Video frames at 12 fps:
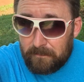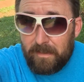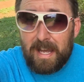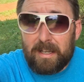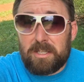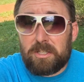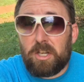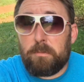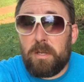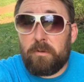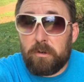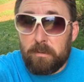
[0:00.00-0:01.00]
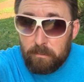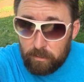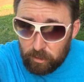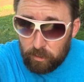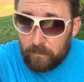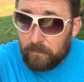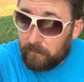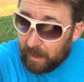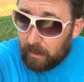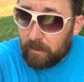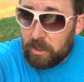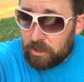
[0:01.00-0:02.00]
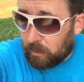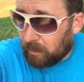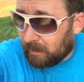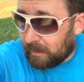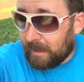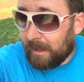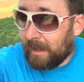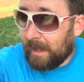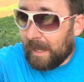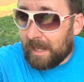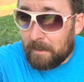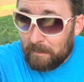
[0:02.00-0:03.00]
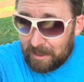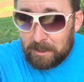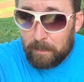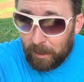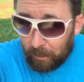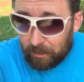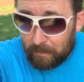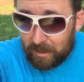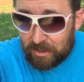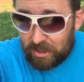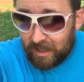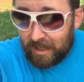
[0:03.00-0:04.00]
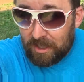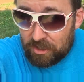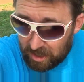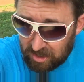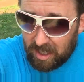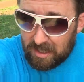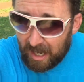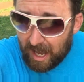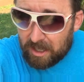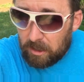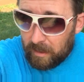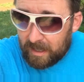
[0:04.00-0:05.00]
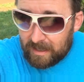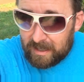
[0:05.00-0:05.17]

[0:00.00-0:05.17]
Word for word: fact, it's going to be removed very shortly. And I made the pilgrimage just to document it.